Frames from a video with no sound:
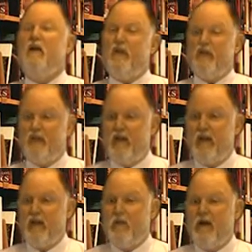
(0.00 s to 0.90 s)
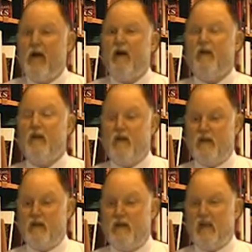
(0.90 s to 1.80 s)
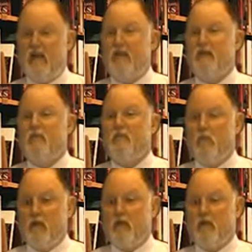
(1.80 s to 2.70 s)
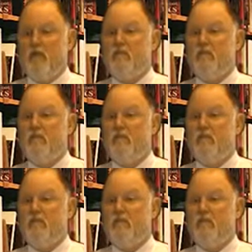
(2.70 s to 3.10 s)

thinking about and dealing with?